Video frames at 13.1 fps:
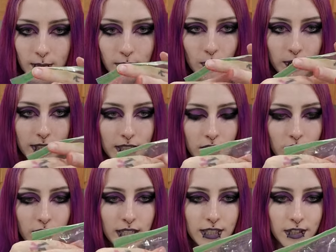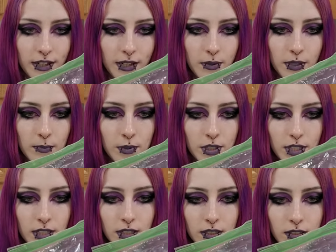yet, but once the cookies are out, I'm
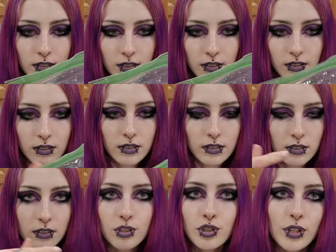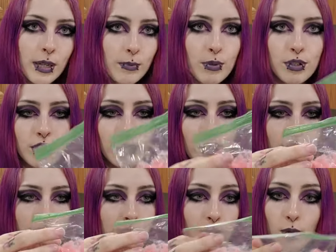just gonna try to push it
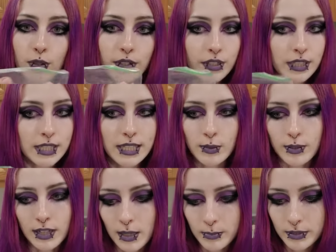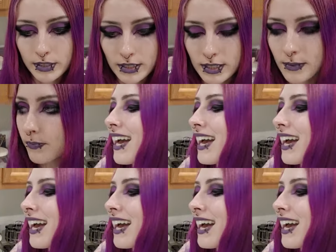all to the corner and see what happens.